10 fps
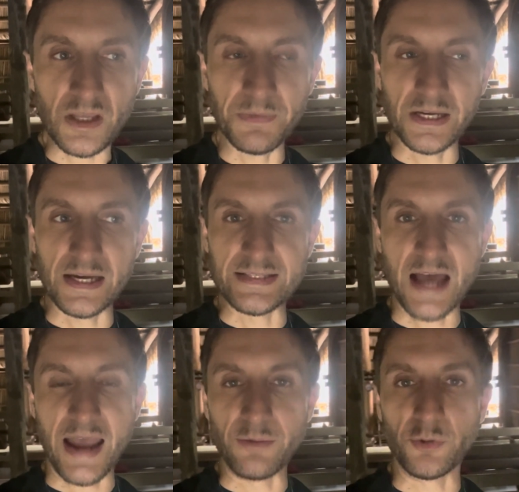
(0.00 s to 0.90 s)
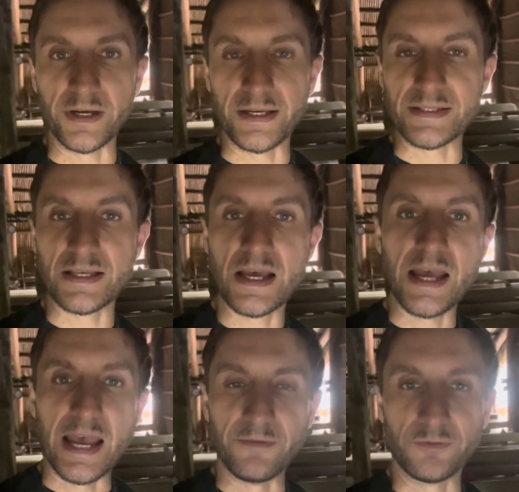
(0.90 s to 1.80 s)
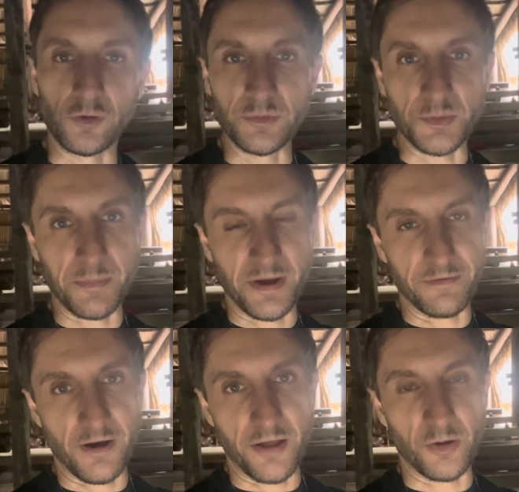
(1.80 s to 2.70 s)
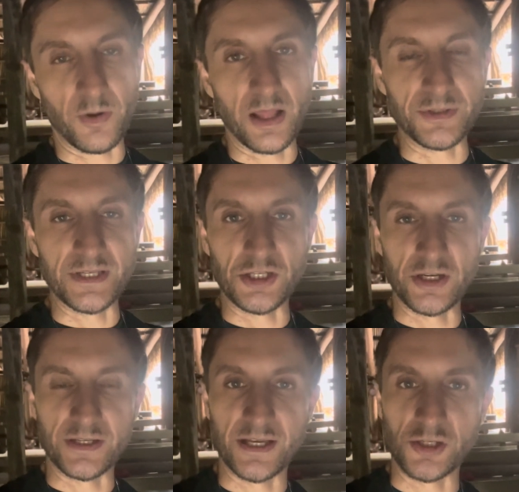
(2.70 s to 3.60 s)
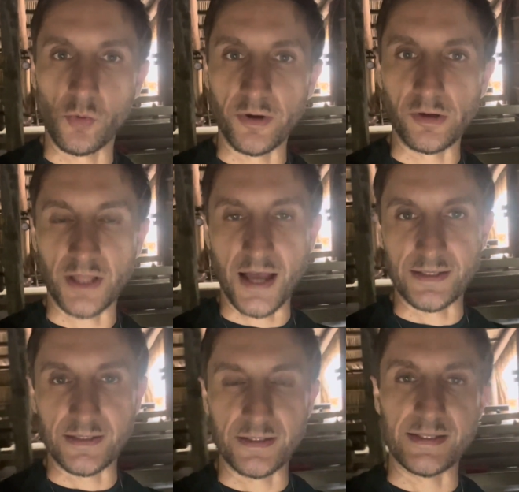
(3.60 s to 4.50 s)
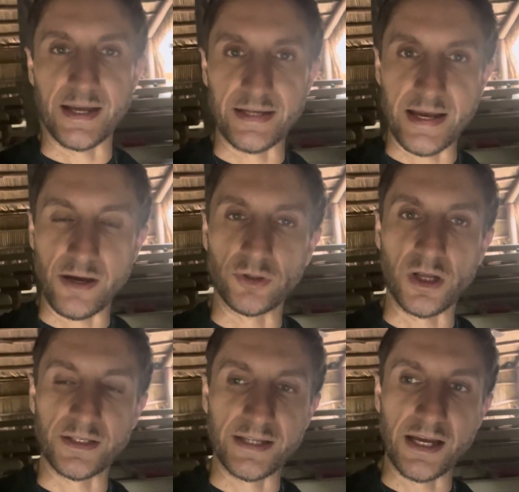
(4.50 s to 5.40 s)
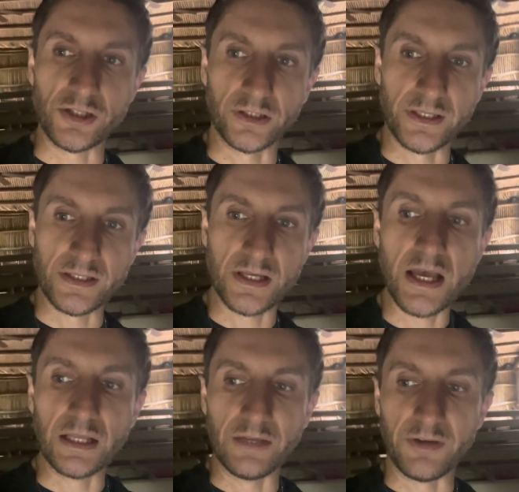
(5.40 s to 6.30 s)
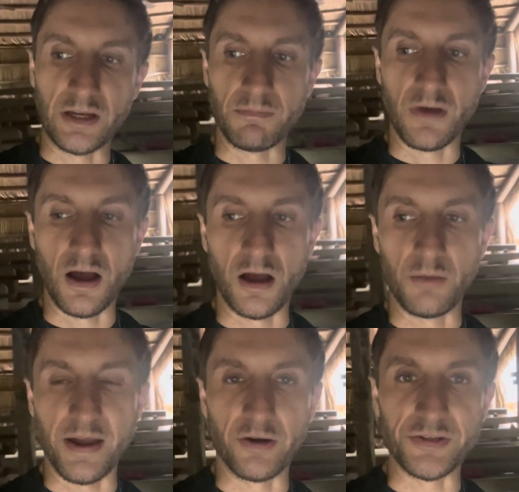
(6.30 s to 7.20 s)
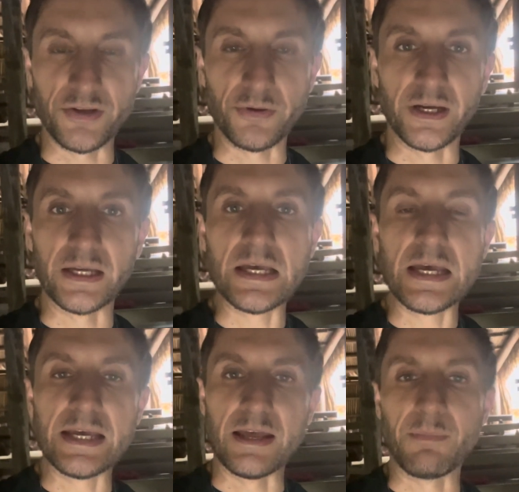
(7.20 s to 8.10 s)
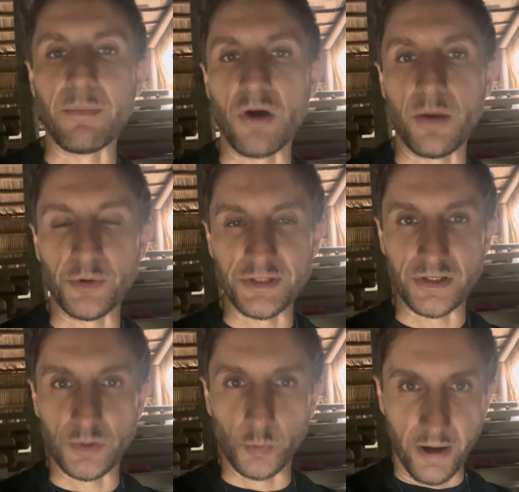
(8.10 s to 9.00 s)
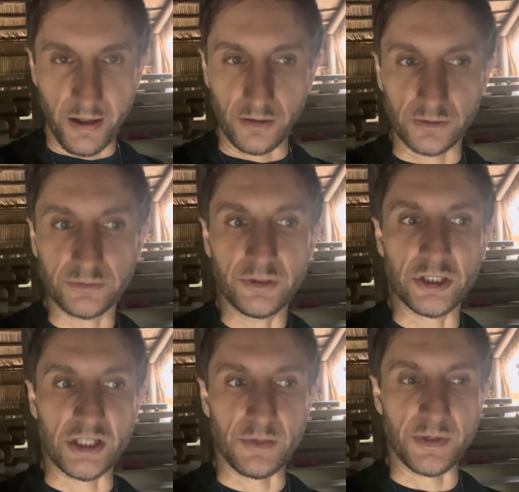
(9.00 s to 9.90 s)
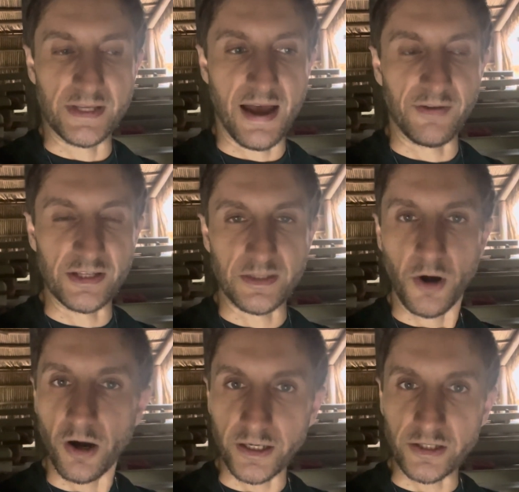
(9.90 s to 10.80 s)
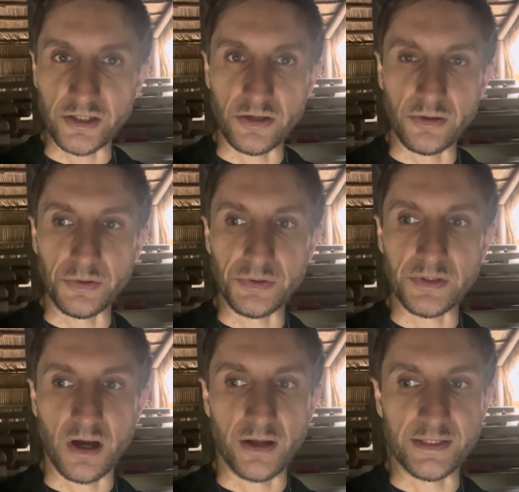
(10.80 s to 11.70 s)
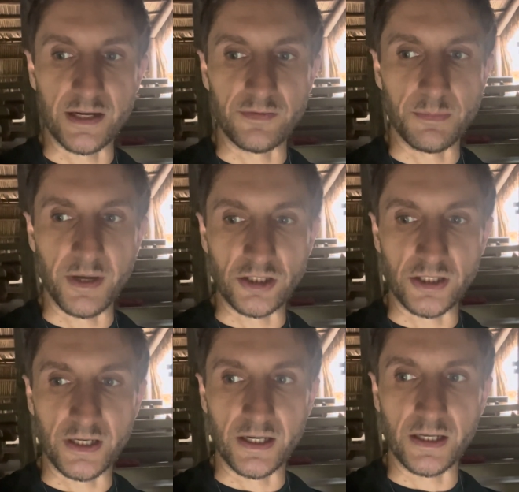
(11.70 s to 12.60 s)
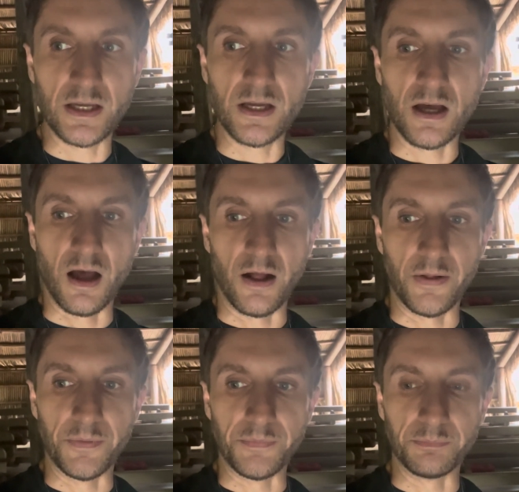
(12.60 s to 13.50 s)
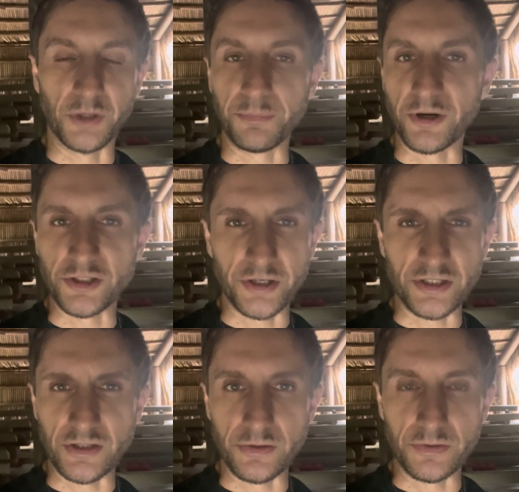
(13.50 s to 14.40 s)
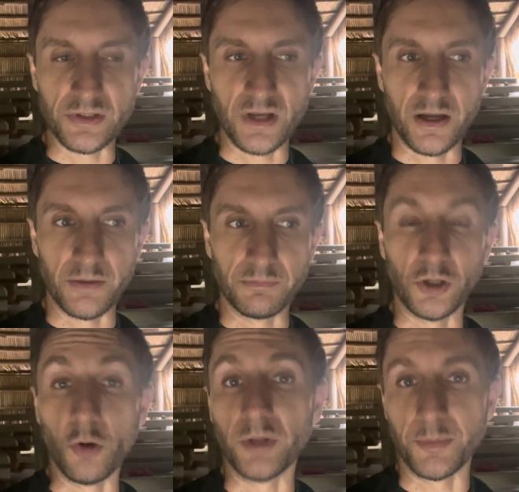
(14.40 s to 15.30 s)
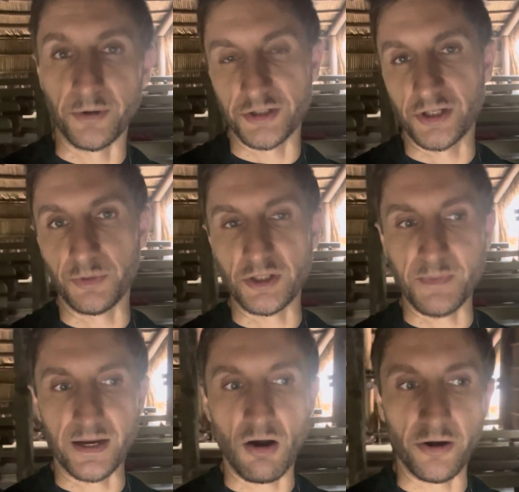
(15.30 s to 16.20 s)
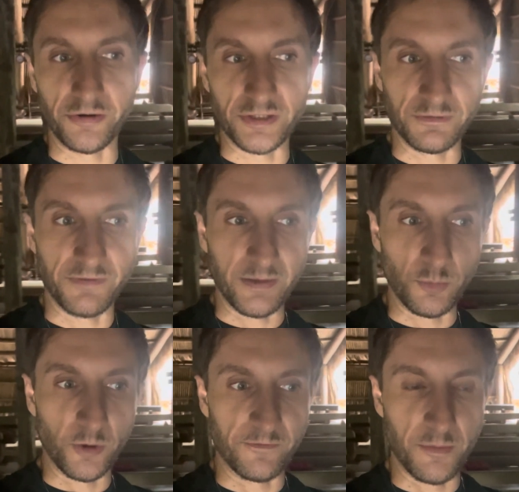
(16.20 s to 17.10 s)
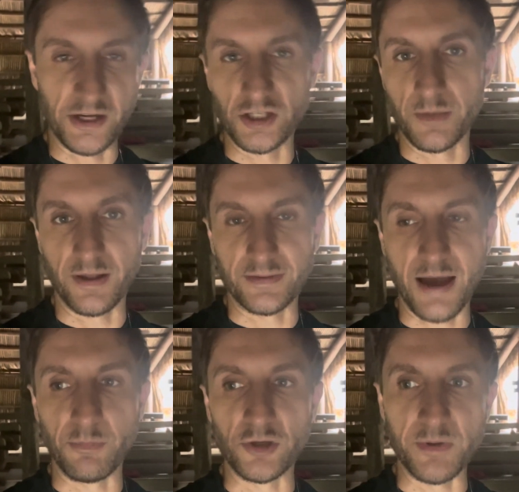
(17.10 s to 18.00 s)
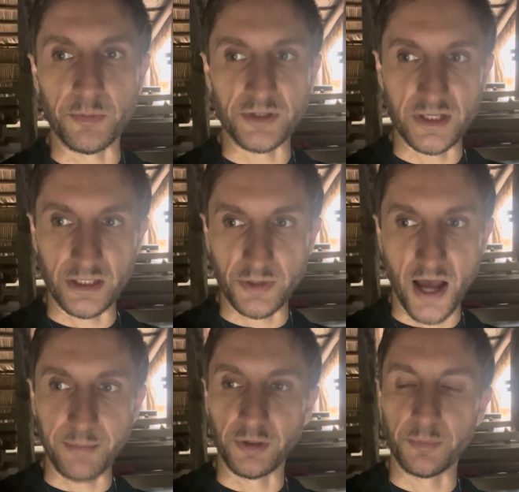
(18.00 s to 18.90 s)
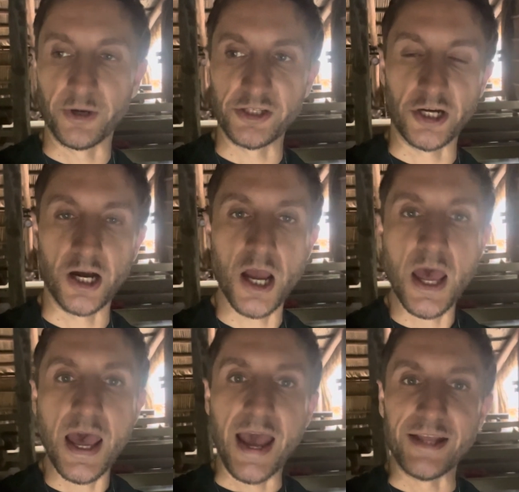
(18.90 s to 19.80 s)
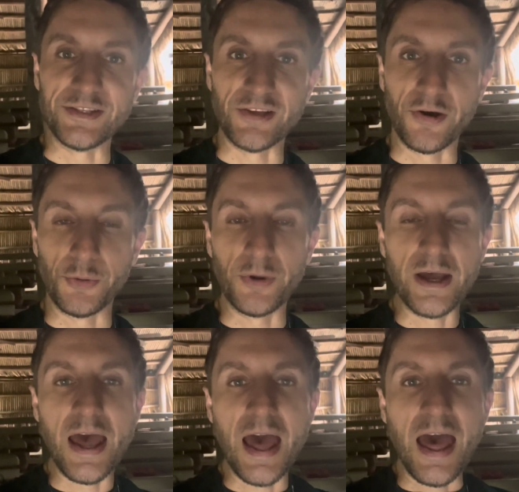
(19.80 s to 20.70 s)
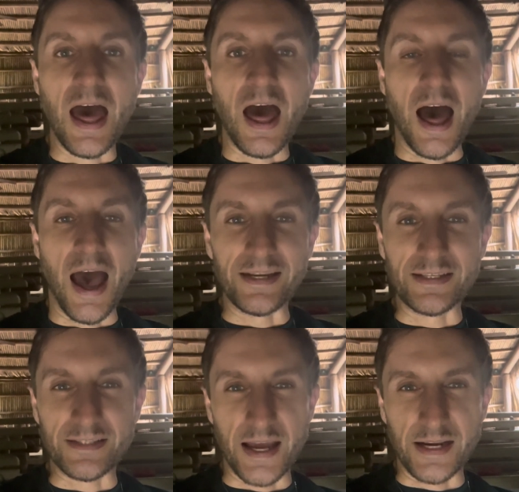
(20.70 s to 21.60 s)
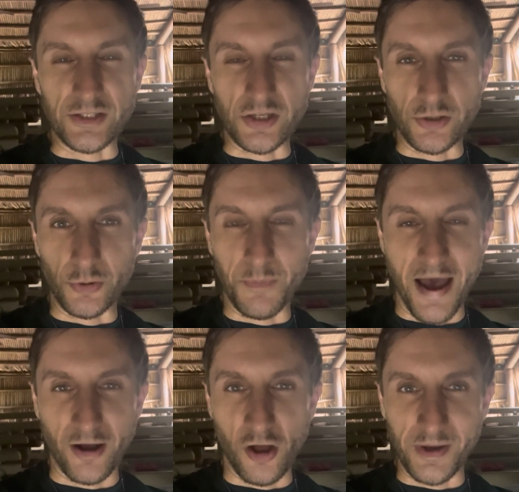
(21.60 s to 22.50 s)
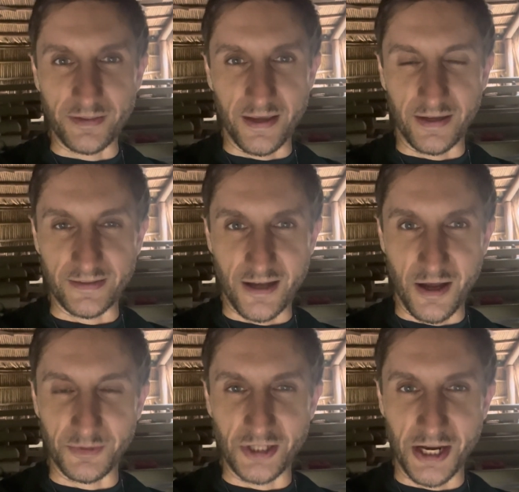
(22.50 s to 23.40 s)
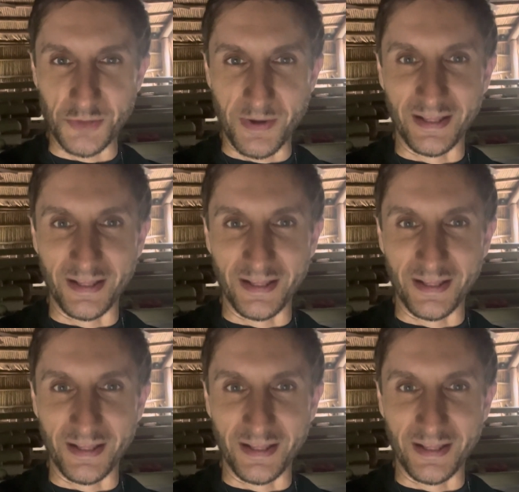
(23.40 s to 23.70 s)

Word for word: because I was informed by my father while I was teaching essential oil classes in San Diego and Los Angeles, living in um, Arizona, that my mom wasn't well. She was having some heart issues, onset of dementia, um, blood pressure issues, um, low blood pressure, which made it harder to find more information about that. Most people are dealing with high blood pressure. And so I decided to pack all my things up, change my